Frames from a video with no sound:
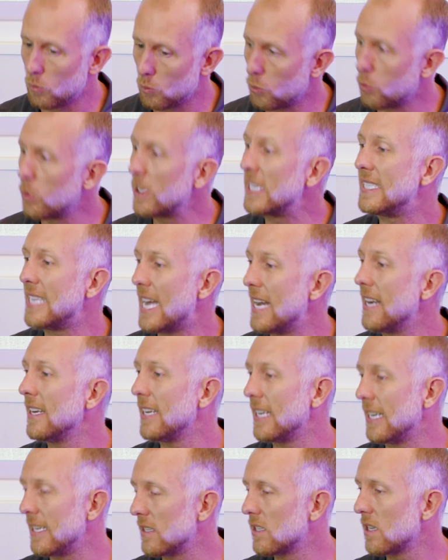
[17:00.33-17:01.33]

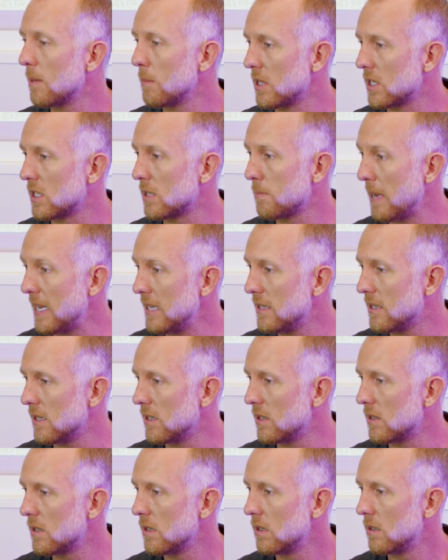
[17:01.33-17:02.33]
re-tenanting some of the
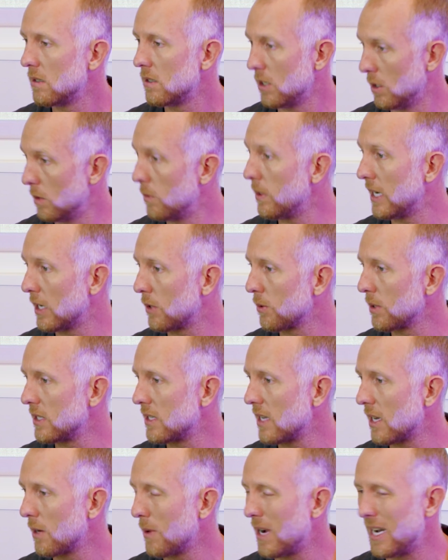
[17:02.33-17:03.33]
spaces to increase
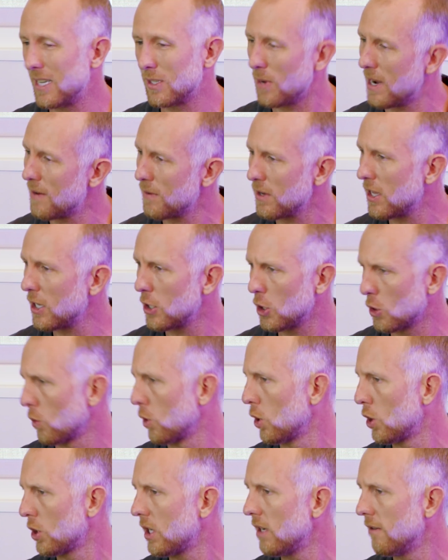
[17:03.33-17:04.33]
NOI. So everything you're
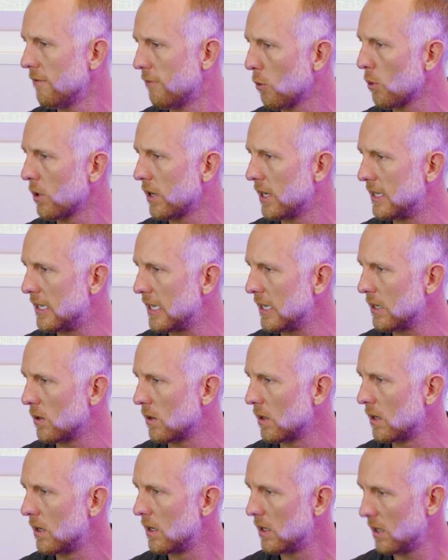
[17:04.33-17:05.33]
looking for in a
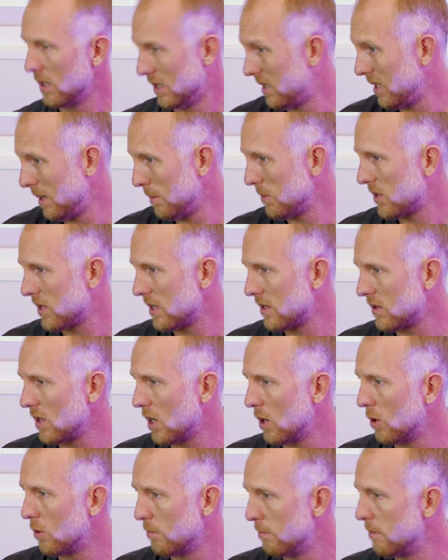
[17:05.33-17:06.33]
deal, it seems as
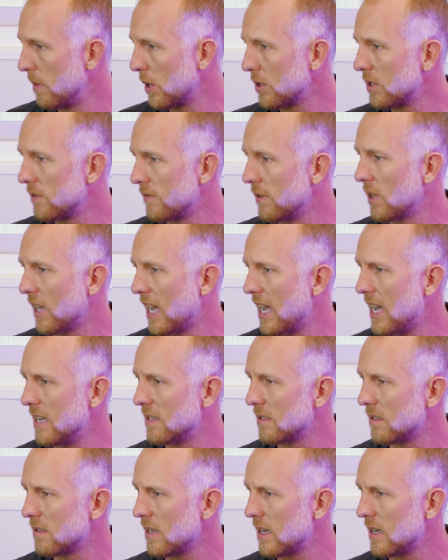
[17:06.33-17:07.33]
though Marysville
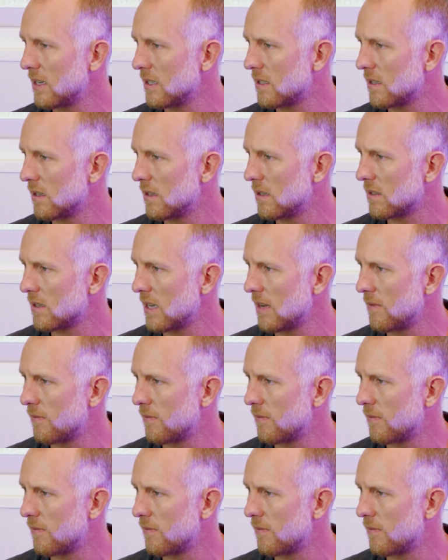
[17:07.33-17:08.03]
has. Is that a safe